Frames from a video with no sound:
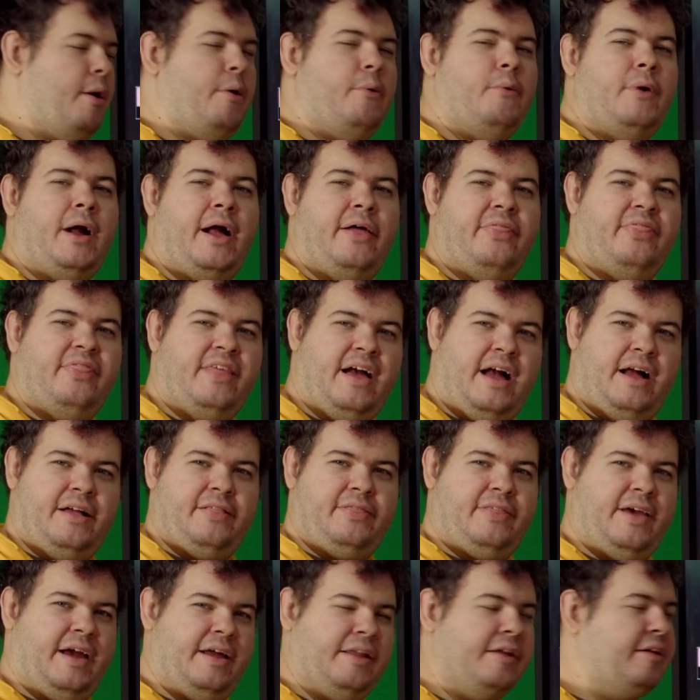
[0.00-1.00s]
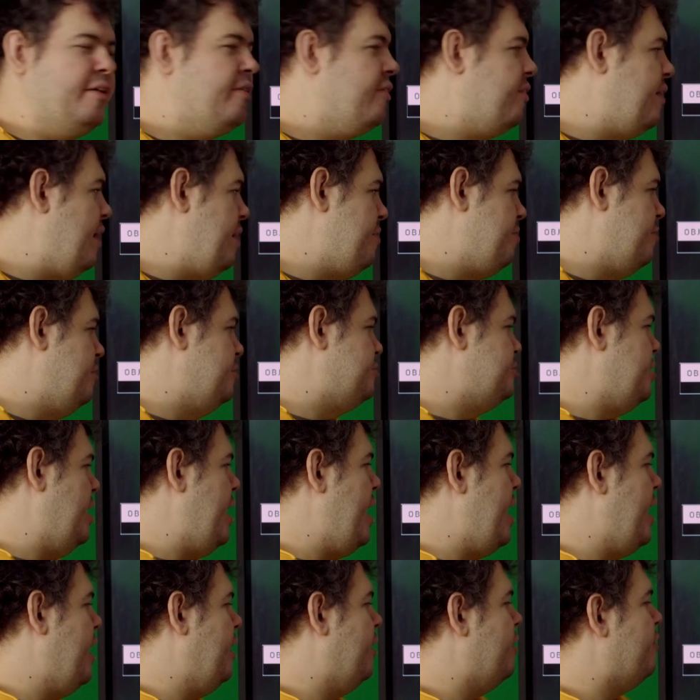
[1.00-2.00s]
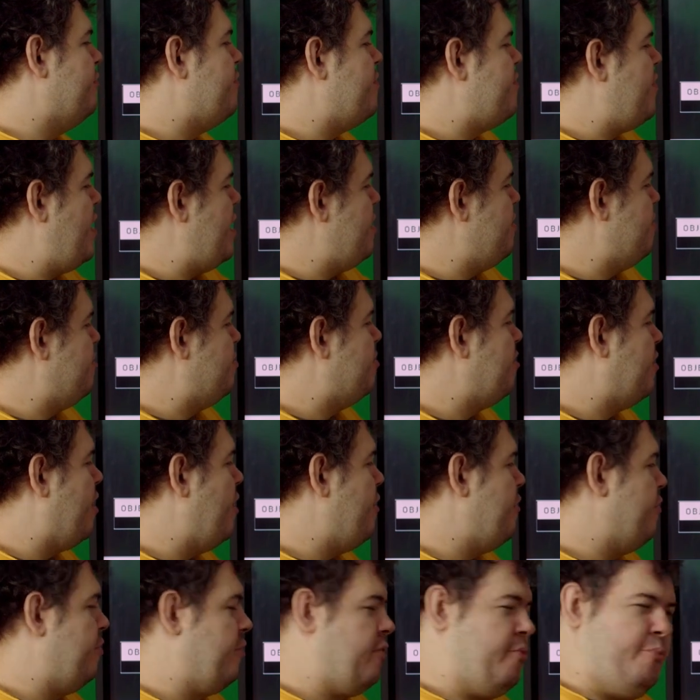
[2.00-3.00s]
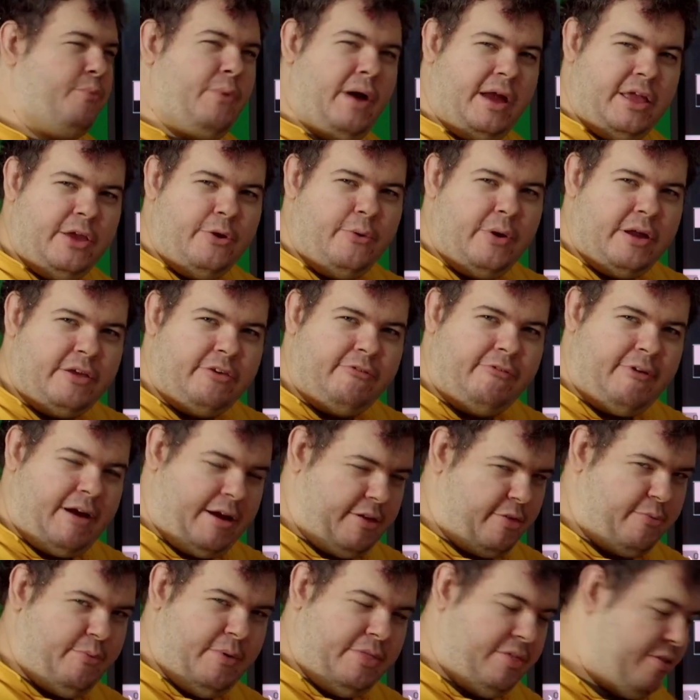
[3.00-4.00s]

And that then says the chain of events going, when you interact with the